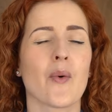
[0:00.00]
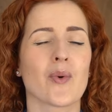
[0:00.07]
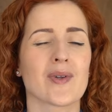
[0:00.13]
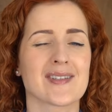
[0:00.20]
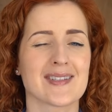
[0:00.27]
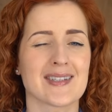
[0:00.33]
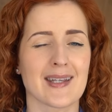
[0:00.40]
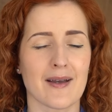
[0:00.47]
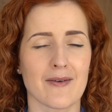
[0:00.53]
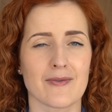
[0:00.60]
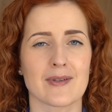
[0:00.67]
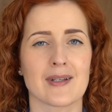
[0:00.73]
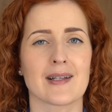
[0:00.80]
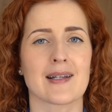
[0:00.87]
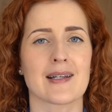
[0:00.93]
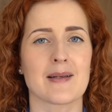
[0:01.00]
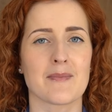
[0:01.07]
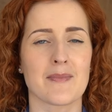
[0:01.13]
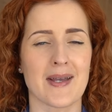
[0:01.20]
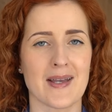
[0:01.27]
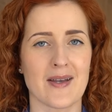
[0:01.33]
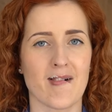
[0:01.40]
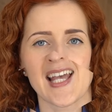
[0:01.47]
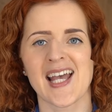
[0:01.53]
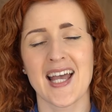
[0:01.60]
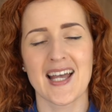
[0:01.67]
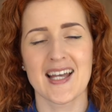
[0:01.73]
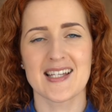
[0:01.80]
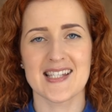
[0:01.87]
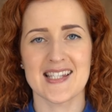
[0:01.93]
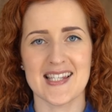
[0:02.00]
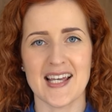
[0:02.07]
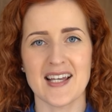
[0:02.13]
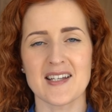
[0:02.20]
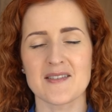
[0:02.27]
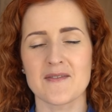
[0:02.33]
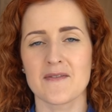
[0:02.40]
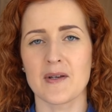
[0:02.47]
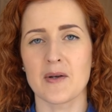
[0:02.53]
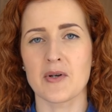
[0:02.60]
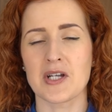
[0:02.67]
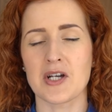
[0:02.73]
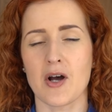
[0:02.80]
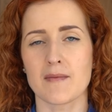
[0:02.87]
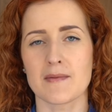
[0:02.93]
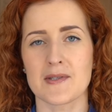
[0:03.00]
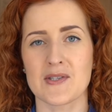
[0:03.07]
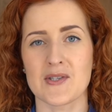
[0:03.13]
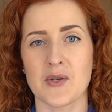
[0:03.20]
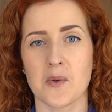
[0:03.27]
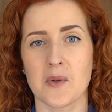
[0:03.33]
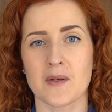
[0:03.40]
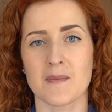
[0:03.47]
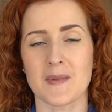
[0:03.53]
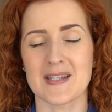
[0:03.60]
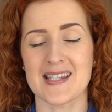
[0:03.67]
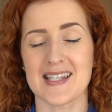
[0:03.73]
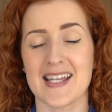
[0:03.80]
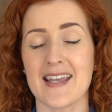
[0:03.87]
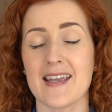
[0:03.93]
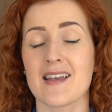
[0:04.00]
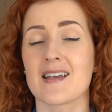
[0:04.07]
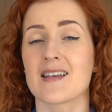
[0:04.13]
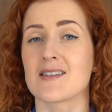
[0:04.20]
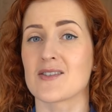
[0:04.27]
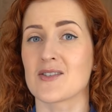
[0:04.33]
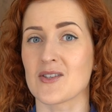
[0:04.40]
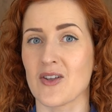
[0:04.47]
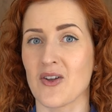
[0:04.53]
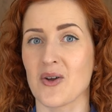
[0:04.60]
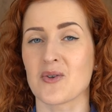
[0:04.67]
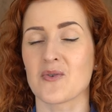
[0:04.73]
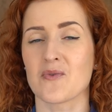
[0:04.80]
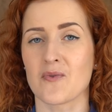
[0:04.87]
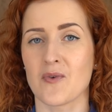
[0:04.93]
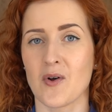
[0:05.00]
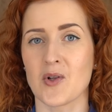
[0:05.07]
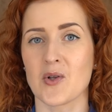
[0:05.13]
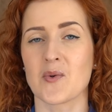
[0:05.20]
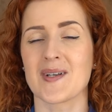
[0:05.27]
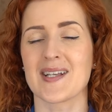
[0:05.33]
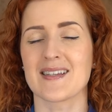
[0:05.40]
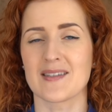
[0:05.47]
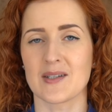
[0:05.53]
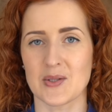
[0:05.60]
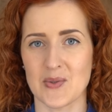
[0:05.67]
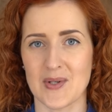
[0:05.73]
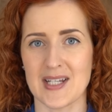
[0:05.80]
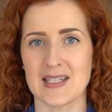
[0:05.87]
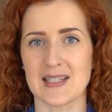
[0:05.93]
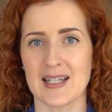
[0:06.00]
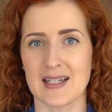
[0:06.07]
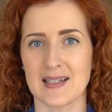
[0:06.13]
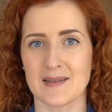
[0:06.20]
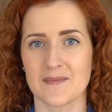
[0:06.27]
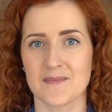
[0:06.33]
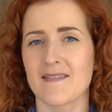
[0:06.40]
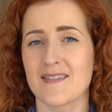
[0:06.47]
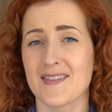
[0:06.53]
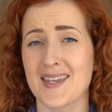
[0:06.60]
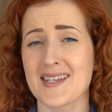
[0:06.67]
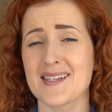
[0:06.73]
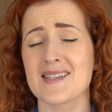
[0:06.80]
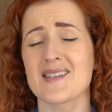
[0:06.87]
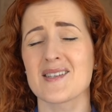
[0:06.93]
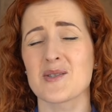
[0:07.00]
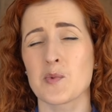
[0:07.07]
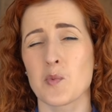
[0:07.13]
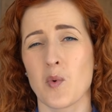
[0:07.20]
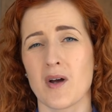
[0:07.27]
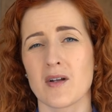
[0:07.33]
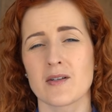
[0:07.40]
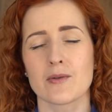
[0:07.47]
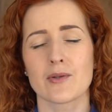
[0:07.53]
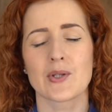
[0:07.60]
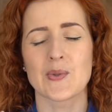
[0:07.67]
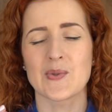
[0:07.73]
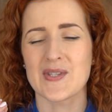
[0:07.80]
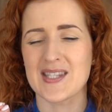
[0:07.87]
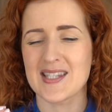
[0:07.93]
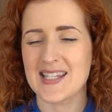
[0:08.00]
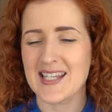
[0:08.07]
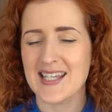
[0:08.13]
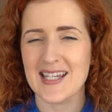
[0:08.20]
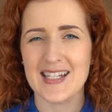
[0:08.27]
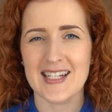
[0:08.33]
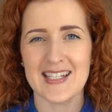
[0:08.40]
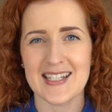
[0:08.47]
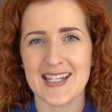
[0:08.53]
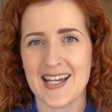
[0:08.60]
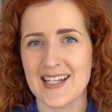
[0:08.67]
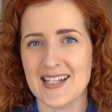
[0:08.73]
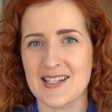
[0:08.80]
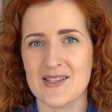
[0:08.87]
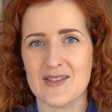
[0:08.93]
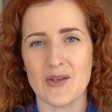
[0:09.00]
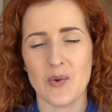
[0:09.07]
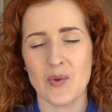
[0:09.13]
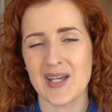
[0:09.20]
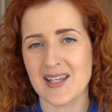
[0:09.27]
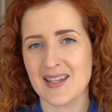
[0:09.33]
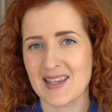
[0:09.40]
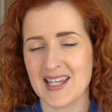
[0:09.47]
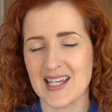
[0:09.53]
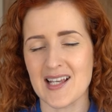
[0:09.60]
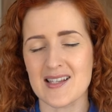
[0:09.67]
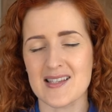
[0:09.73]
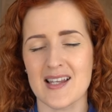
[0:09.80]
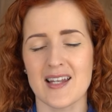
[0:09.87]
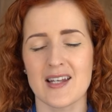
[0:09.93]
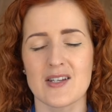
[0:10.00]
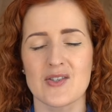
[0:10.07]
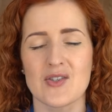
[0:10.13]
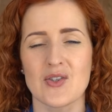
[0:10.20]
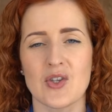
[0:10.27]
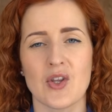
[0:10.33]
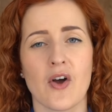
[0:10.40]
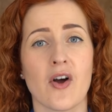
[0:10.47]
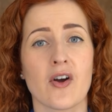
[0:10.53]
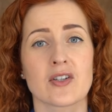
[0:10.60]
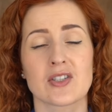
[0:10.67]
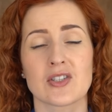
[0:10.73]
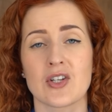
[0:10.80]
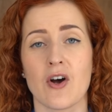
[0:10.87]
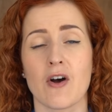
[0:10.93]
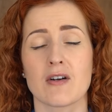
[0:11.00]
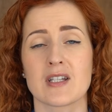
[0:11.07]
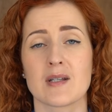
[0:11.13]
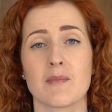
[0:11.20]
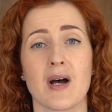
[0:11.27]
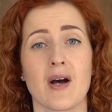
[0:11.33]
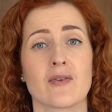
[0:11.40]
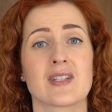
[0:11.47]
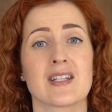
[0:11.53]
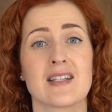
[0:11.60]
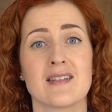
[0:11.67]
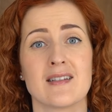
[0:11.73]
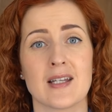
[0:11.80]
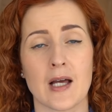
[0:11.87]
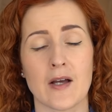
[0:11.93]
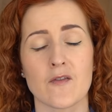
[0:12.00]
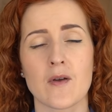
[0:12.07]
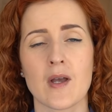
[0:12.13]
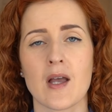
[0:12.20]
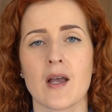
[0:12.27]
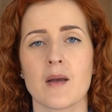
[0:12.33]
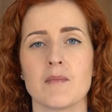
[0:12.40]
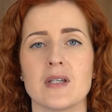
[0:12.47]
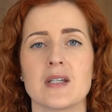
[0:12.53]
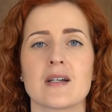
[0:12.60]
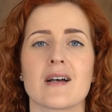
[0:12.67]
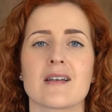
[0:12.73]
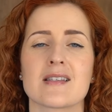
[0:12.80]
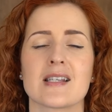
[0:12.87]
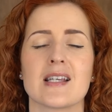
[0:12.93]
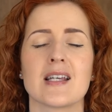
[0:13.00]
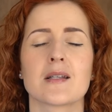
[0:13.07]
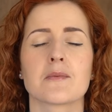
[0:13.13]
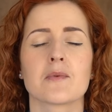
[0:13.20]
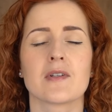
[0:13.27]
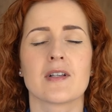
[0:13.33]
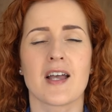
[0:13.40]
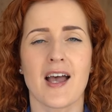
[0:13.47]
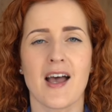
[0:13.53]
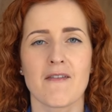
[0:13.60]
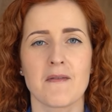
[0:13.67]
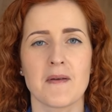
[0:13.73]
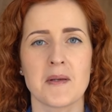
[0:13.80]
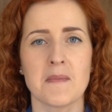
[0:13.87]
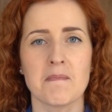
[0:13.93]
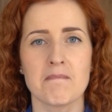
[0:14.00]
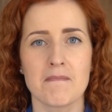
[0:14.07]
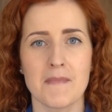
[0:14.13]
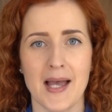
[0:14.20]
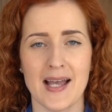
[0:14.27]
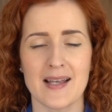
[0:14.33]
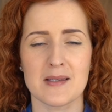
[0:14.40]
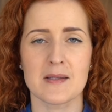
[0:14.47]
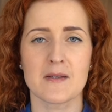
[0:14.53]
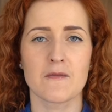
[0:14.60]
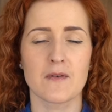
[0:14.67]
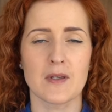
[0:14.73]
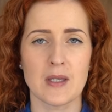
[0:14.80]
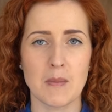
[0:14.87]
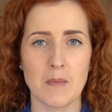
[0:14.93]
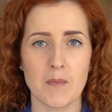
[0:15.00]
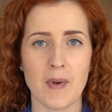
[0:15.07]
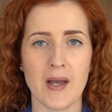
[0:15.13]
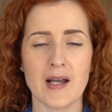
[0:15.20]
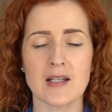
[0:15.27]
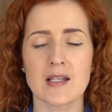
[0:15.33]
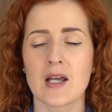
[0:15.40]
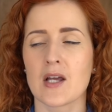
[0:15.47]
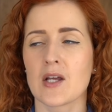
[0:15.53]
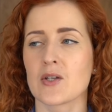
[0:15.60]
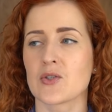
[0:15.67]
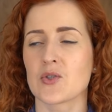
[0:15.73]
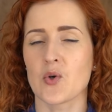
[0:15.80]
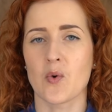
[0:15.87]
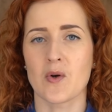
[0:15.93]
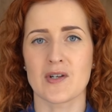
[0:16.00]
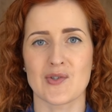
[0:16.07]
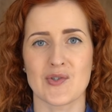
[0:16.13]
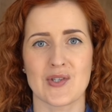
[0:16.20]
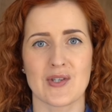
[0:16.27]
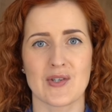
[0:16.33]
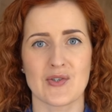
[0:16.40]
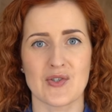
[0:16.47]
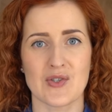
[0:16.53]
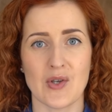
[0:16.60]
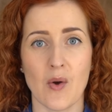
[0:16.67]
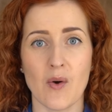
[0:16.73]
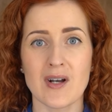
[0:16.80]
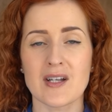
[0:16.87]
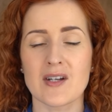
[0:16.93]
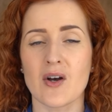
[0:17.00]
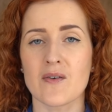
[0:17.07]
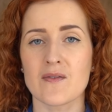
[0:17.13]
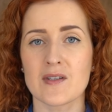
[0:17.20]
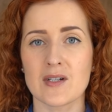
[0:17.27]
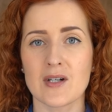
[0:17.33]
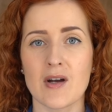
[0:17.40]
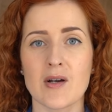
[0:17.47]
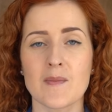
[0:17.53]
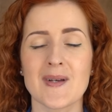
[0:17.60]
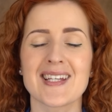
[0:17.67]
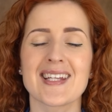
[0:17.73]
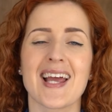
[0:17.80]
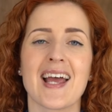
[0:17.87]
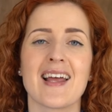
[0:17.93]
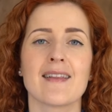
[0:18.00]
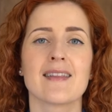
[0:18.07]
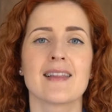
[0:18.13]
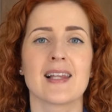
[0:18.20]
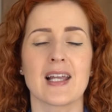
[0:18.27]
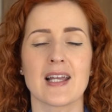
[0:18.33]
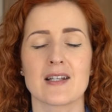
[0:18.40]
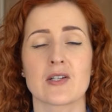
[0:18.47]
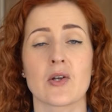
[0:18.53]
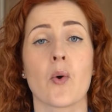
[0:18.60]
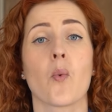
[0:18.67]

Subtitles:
will definitely pay off. Second very common sewing mistake is not following the grain line. This is one of those teeny tiny sewing things that is not talked about enough because it will have a massive impact towards the sewing of the garment and later